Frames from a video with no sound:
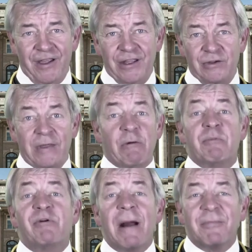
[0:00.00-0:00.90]
You do that
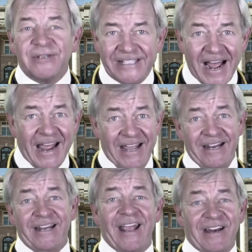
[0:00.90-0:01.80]
with proper
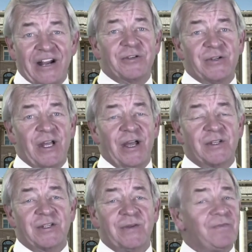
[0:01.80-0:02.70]
diet and
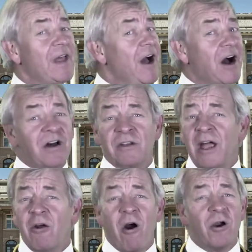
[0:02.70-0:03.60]
exercise.
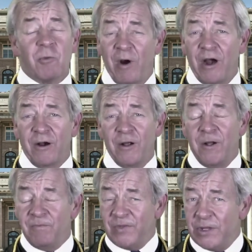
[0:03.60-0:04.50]
Unlike hardware,
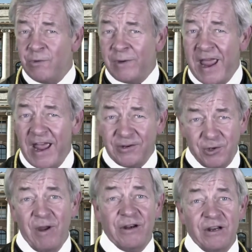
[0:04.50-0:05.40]
you can't
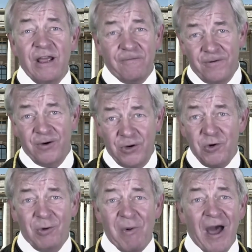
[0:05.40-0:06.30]
trade it in for a
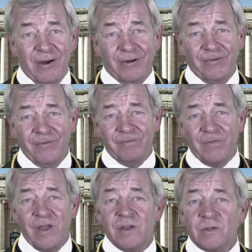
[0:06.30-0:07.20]
newer model.
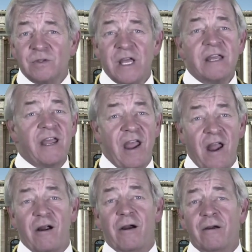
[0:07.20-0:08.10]
So take
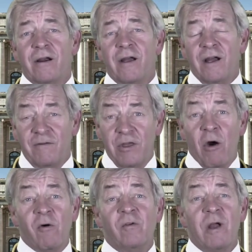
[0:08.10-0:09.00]
care of the
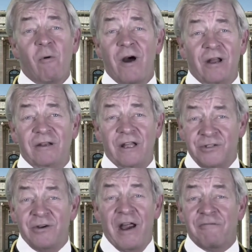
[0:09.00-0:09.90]
only one that
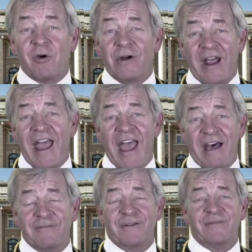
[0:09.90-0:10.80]
you're ever going to have.